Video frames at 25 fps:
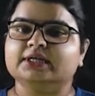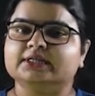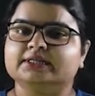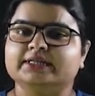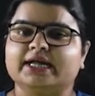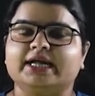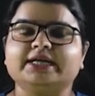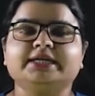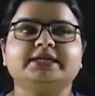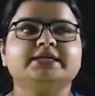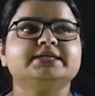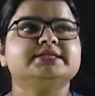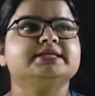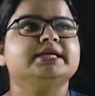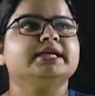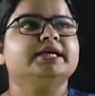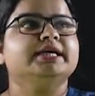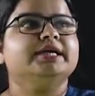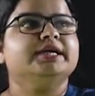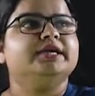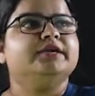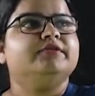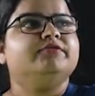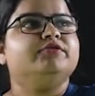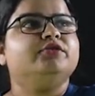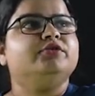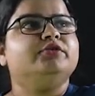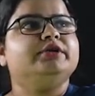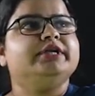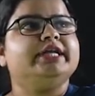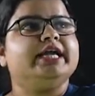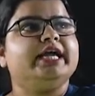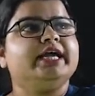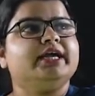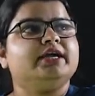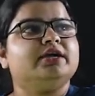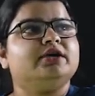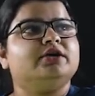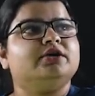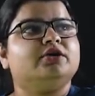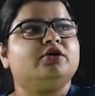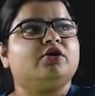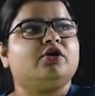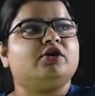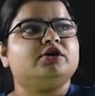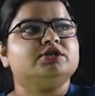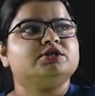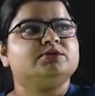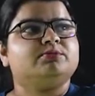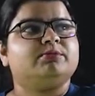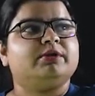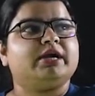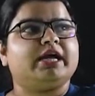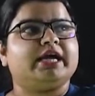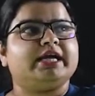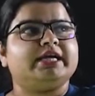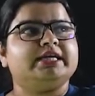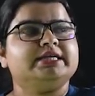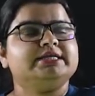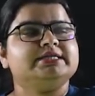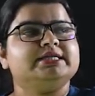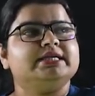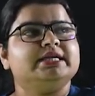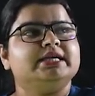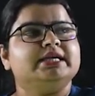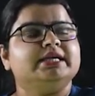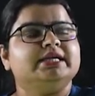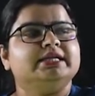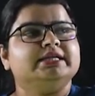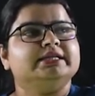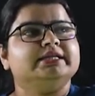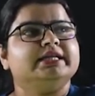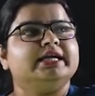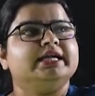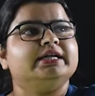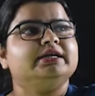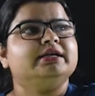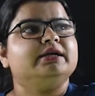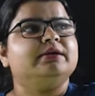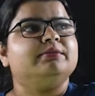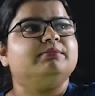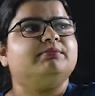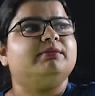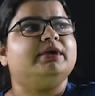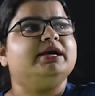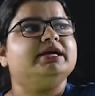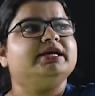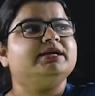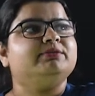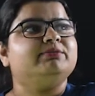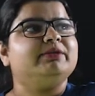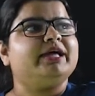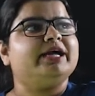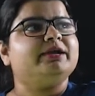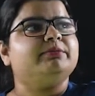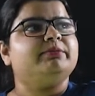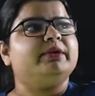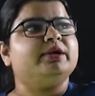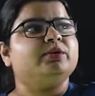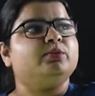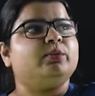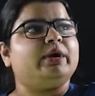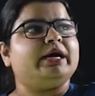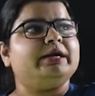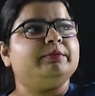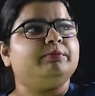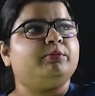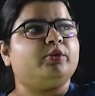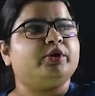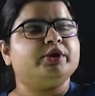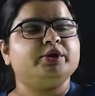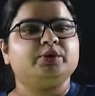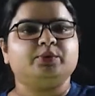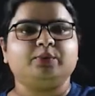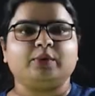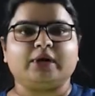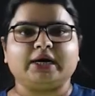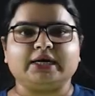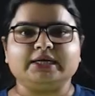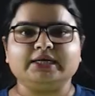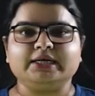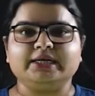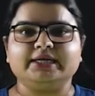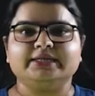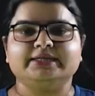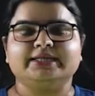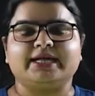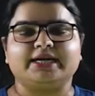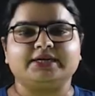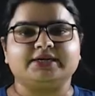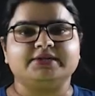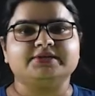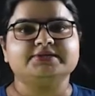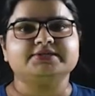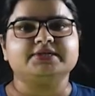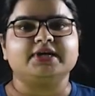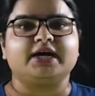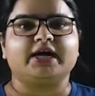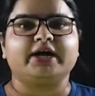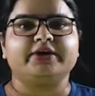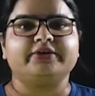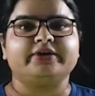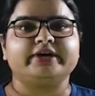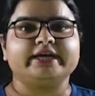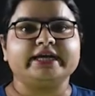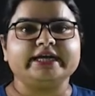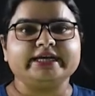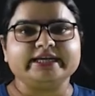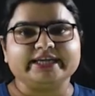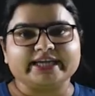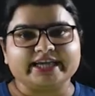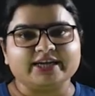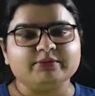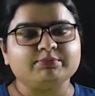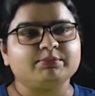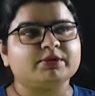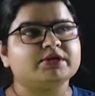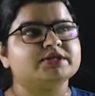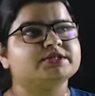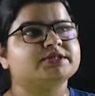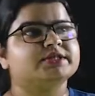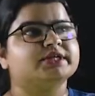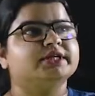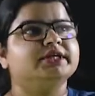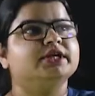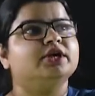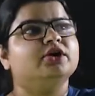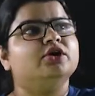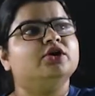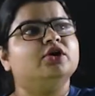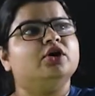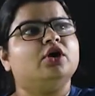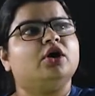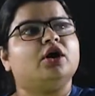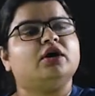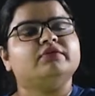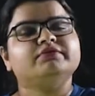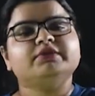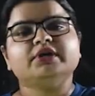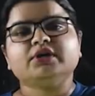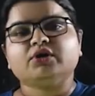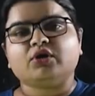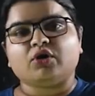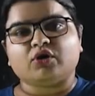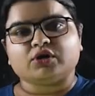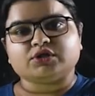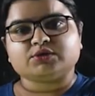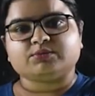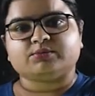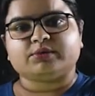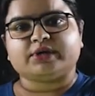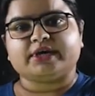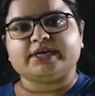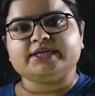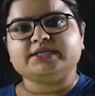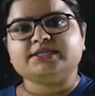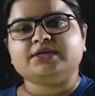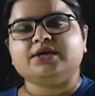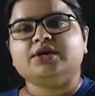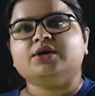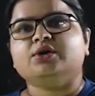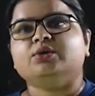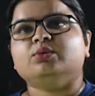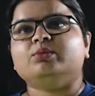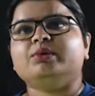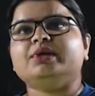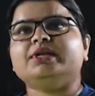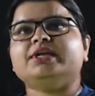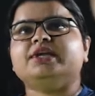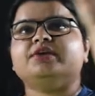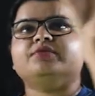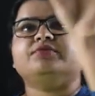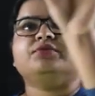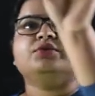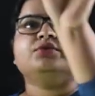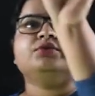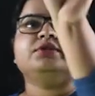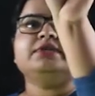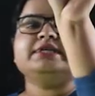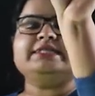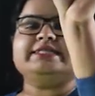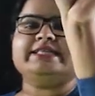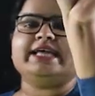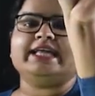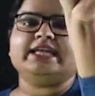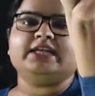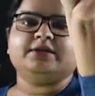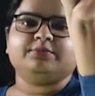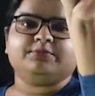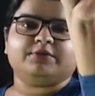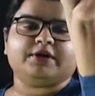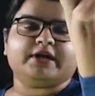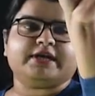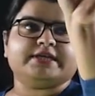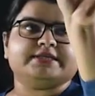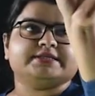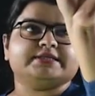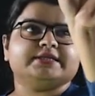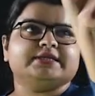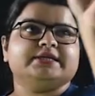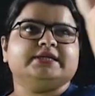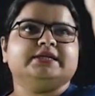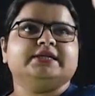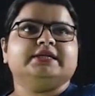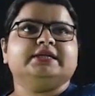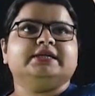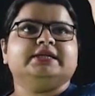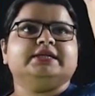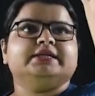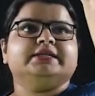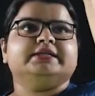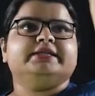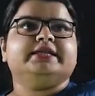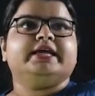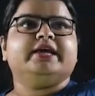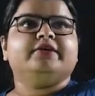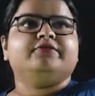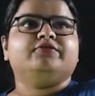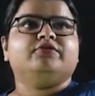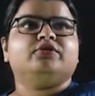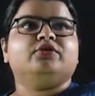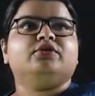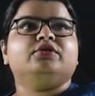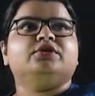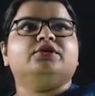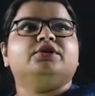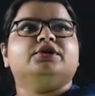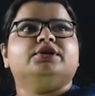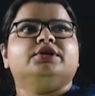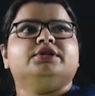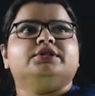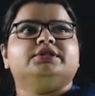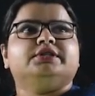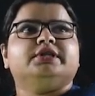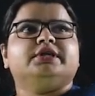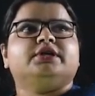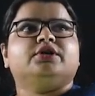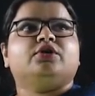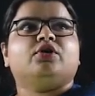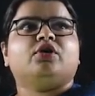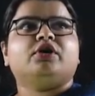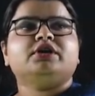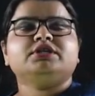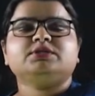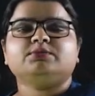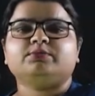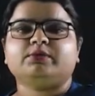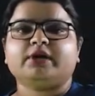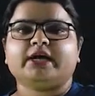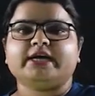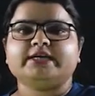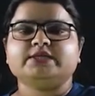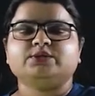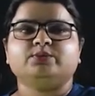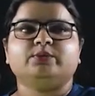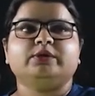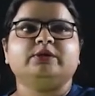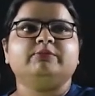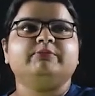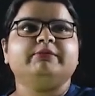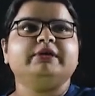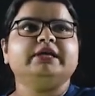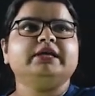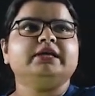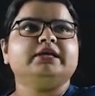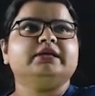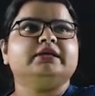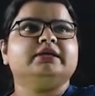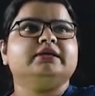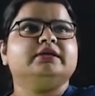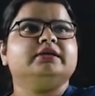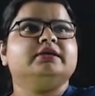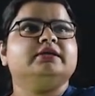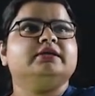That is, if you take cost price then multiplied by 1.1, that is 110% of the cost price will give you the selling price. Therefore, the cost price will be,